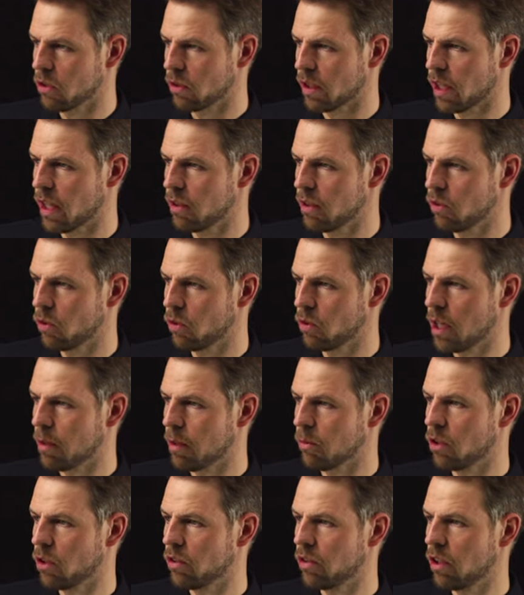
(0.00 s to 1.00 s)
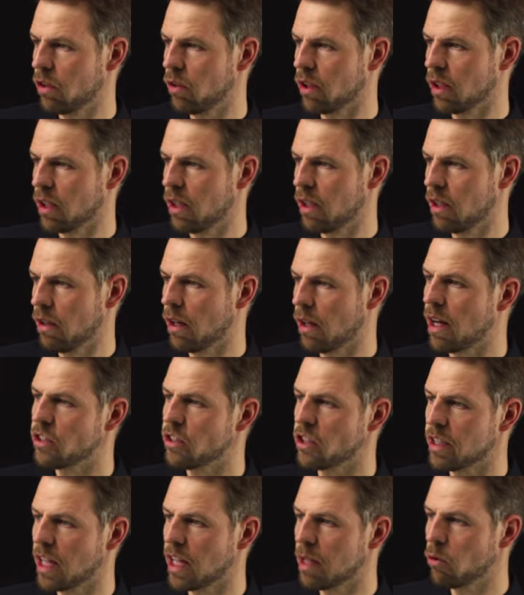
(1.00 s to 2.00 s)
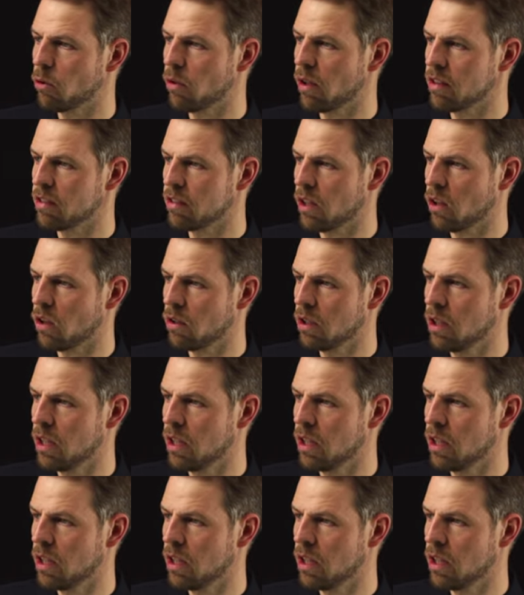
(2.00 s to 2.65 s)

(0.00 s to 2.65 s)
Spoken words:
Okay, so I'm considering a larger time horizon now,